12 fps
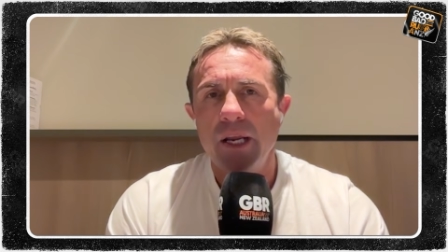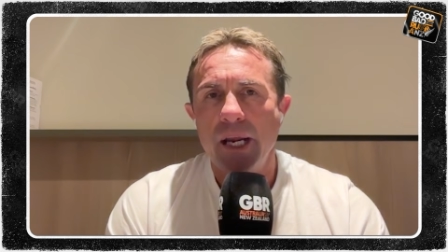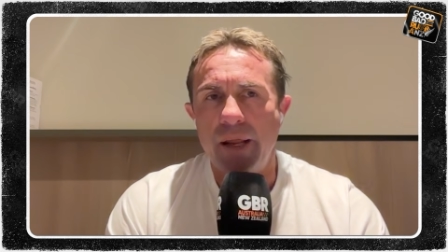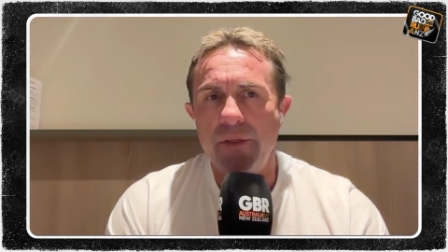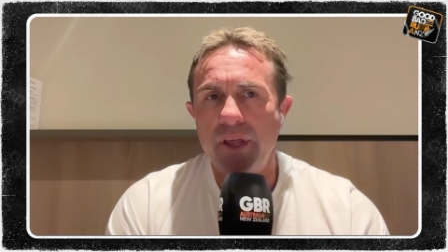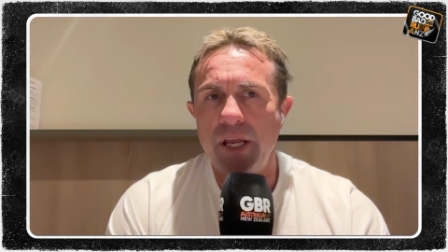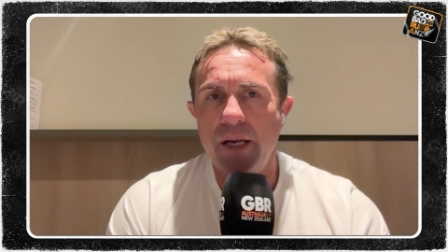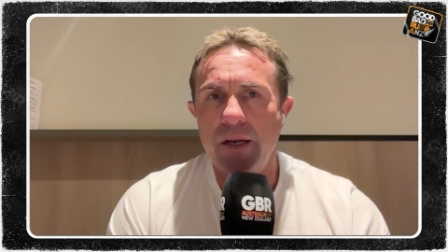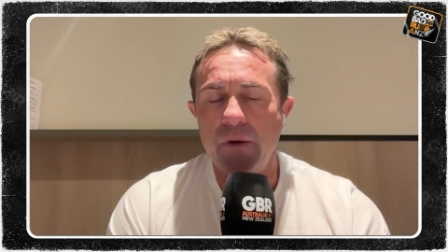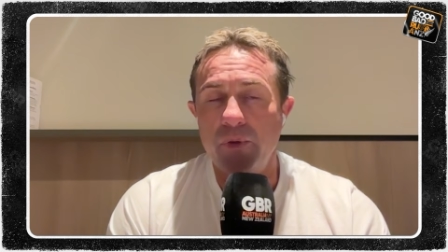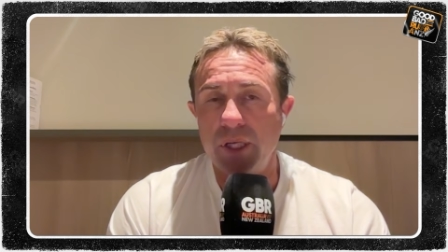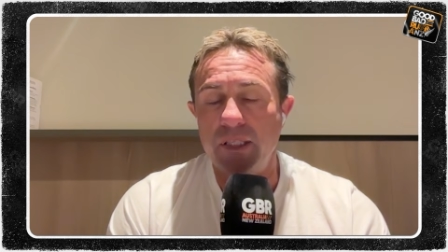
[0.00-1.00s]
and then
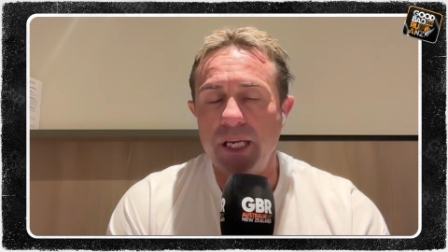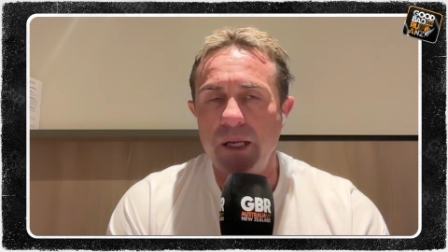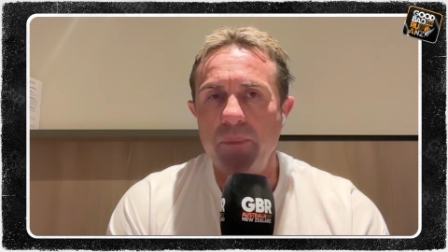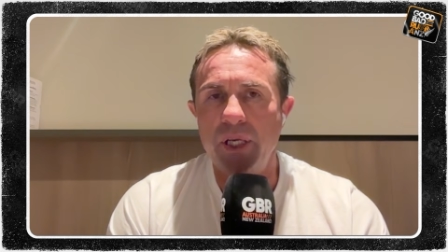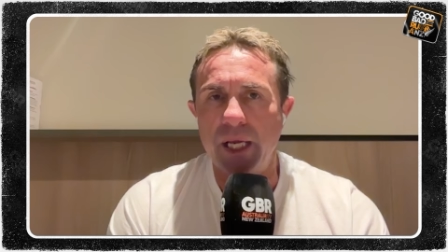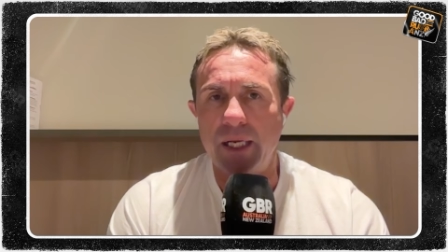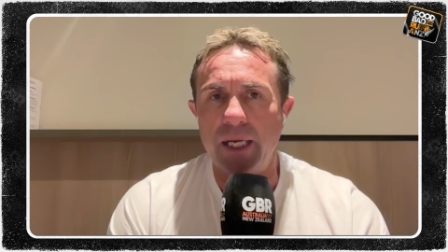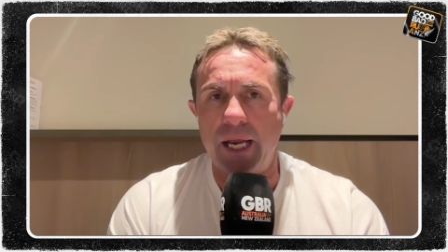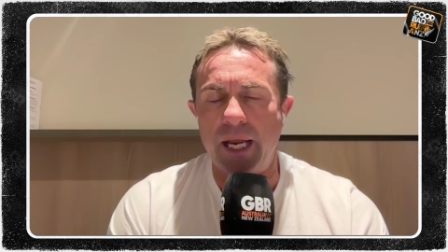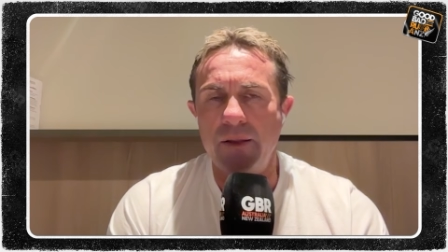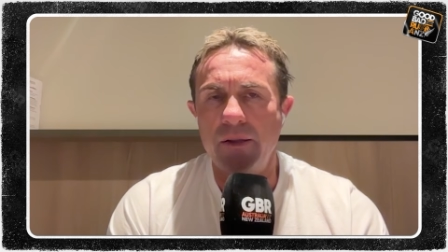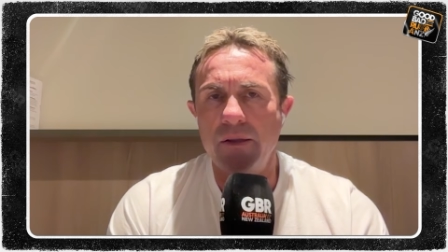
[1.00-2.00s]
it was a deep kick,
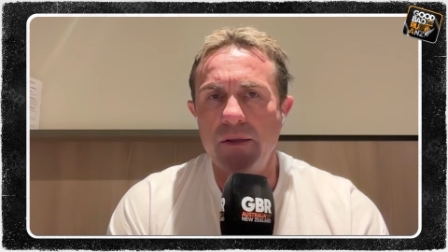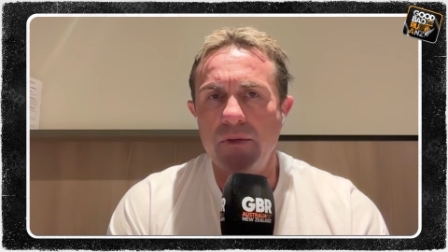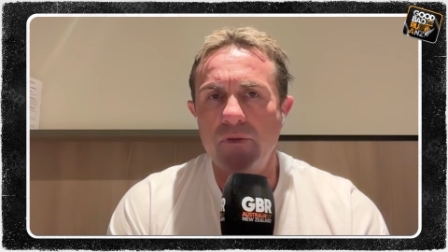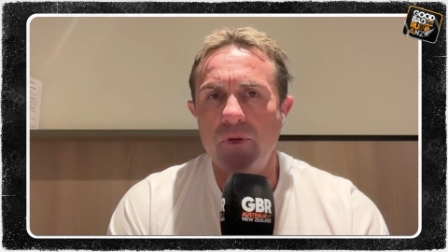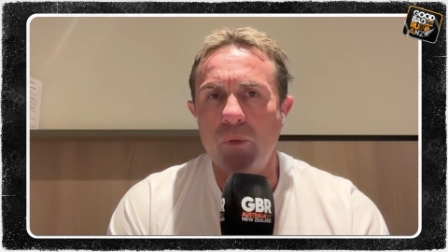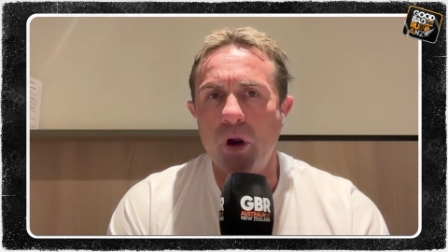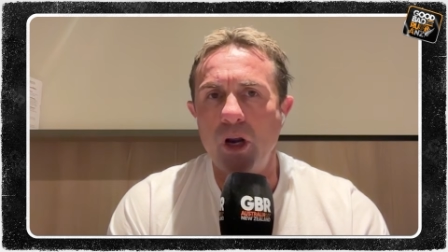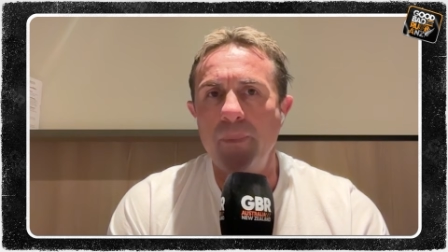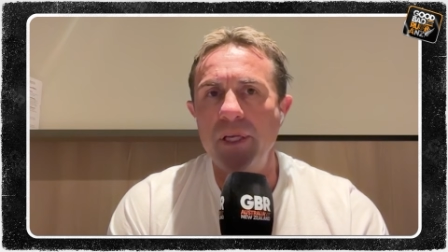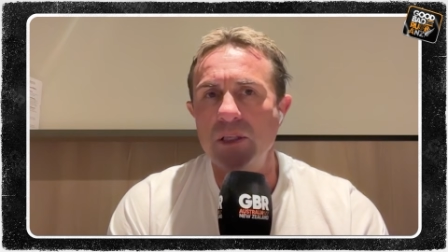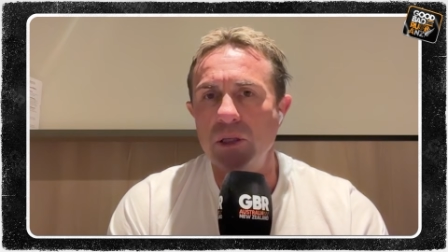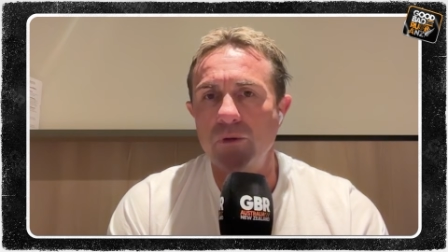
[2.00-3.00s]
and the
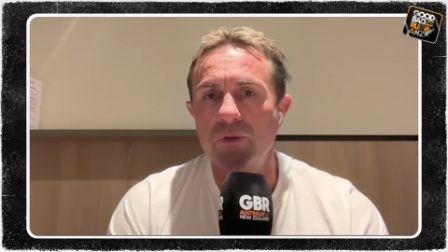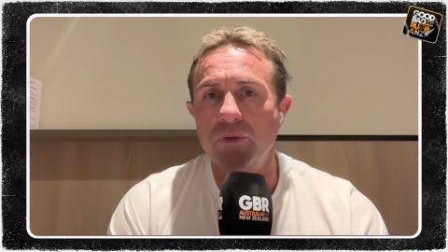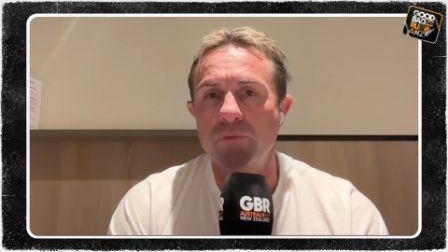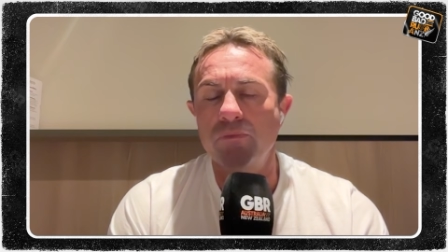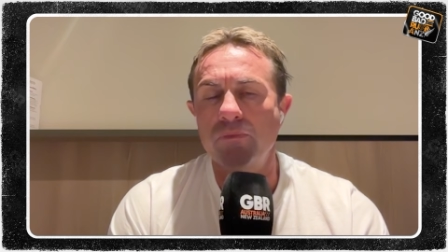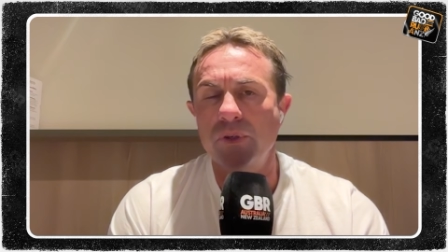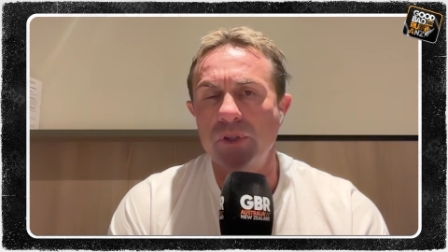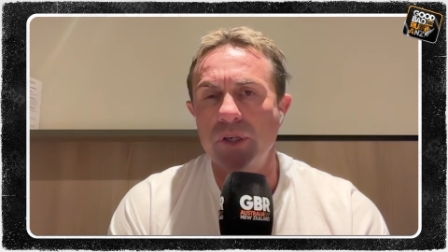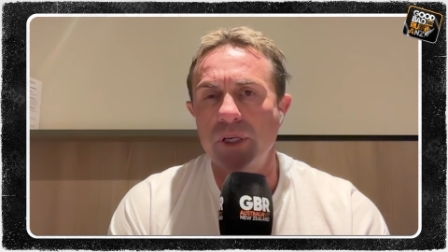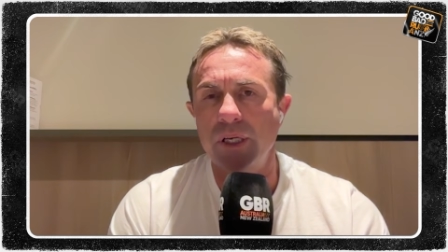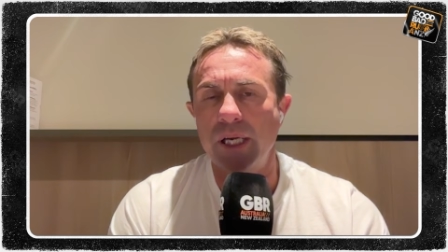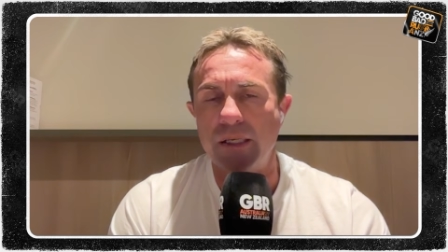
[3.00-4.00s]
Wallabies looked
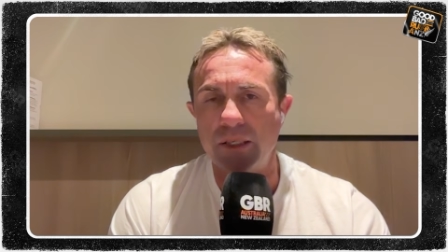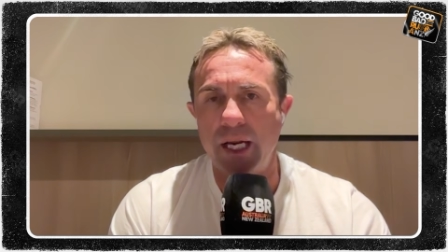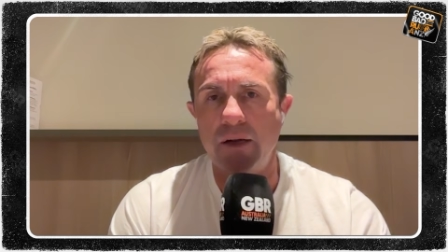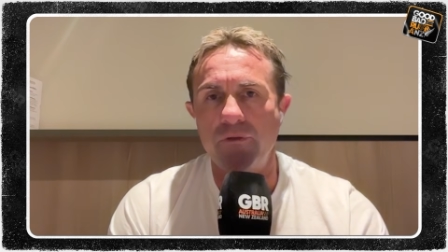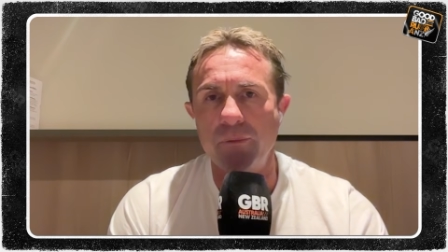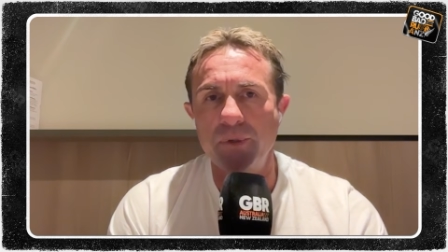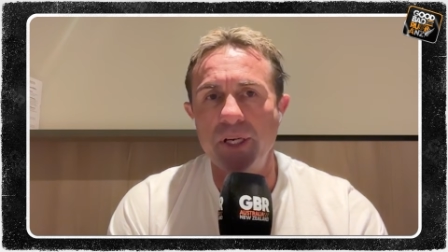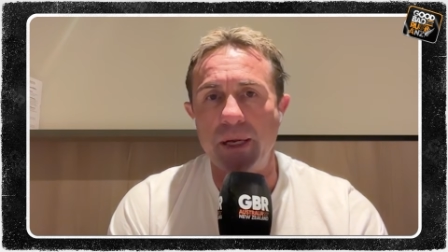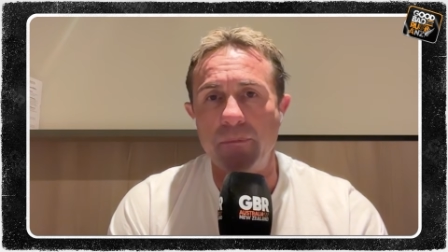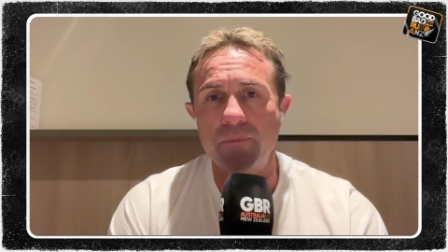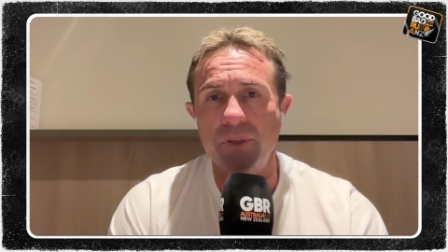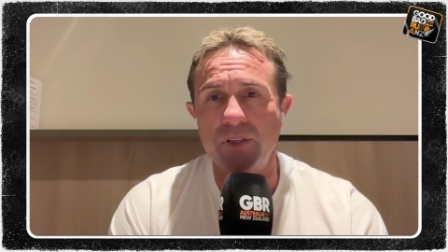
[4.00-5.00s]
to attack from deep,
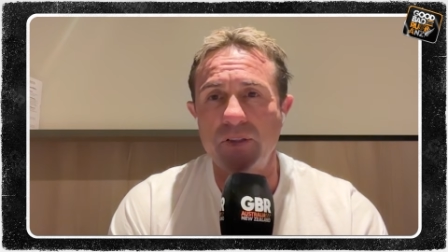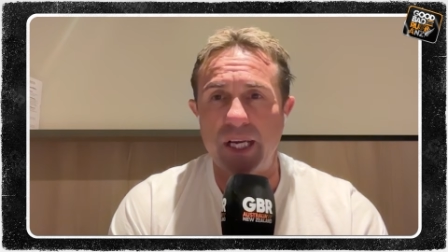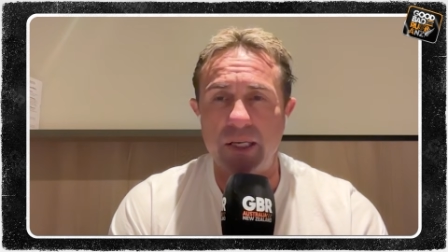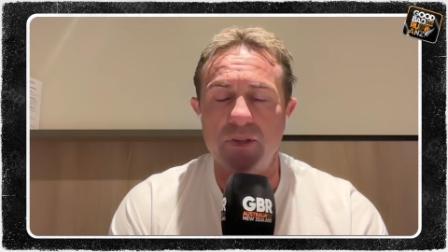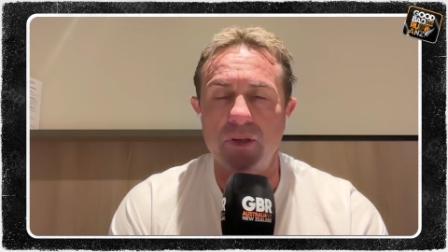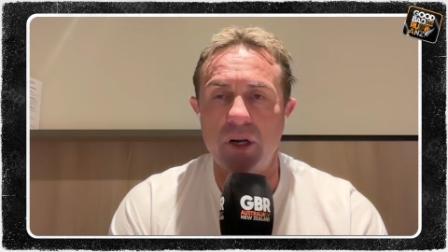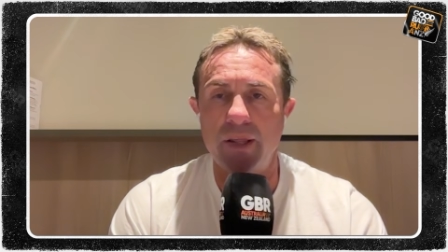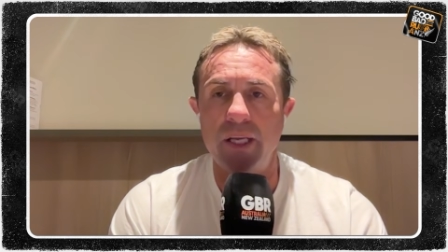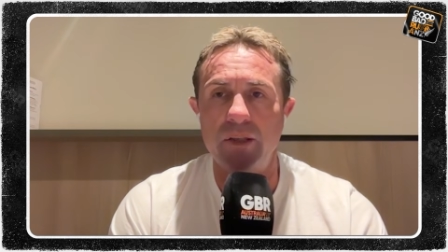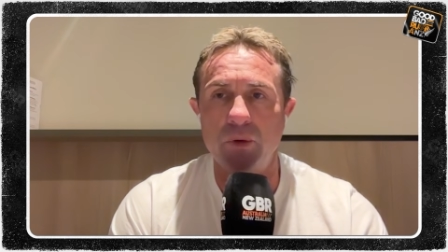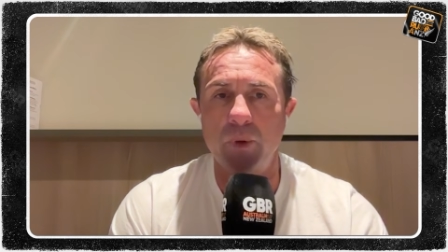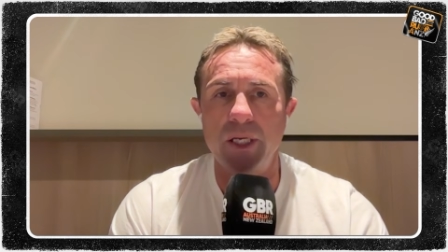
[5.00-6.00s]
just outside their
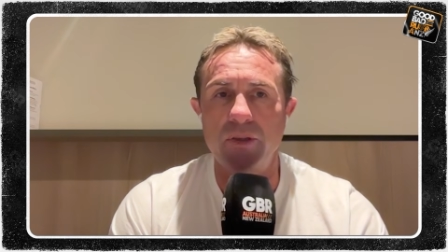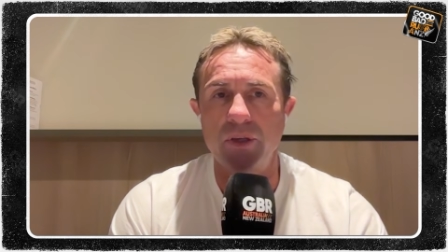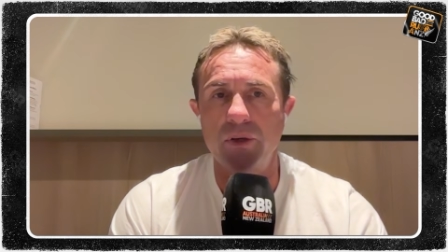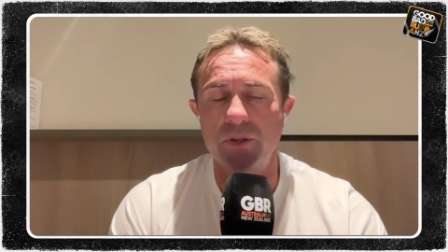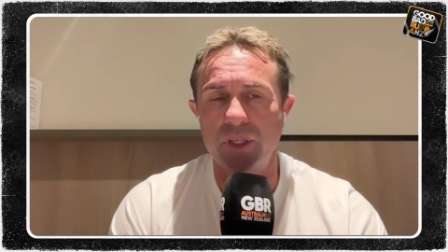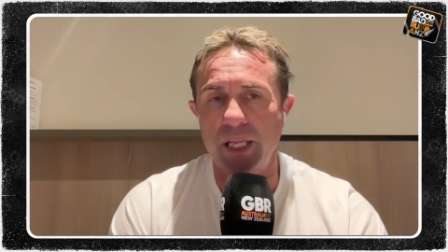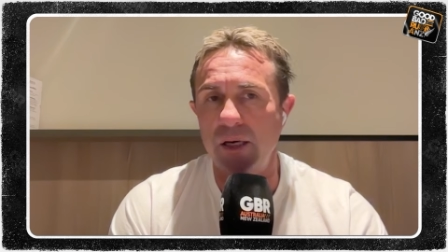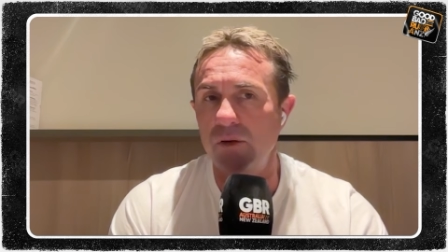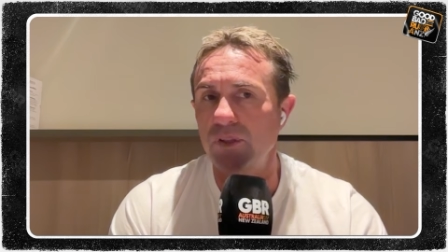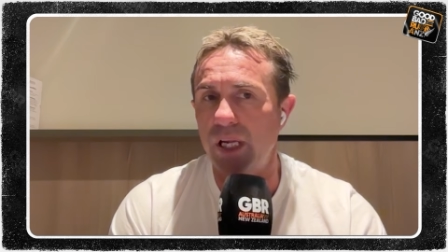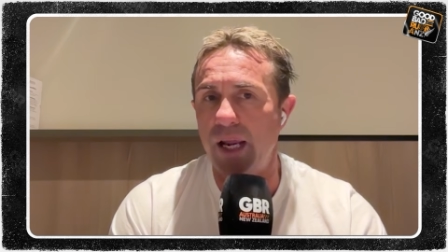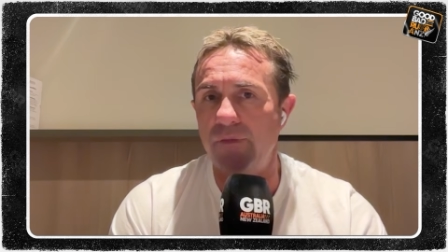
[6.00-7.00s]
22. So they
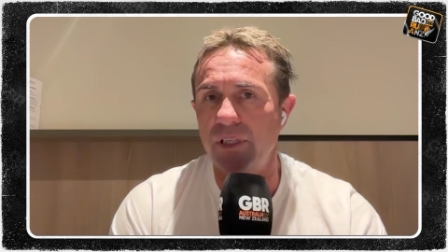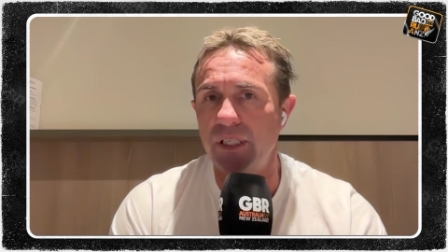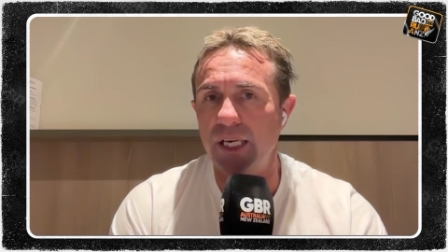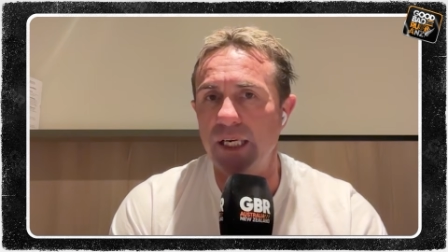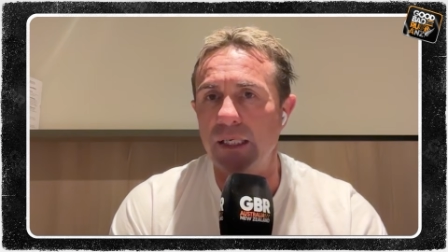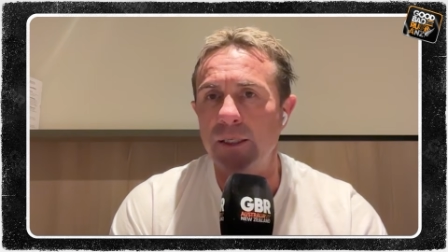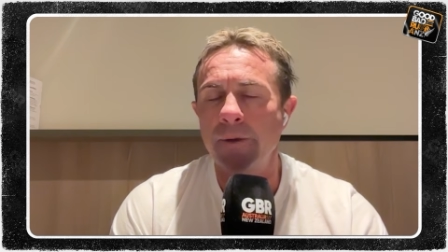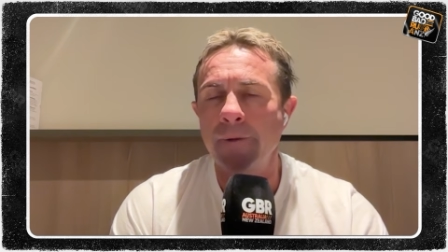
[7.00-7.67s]
looked to have a dig.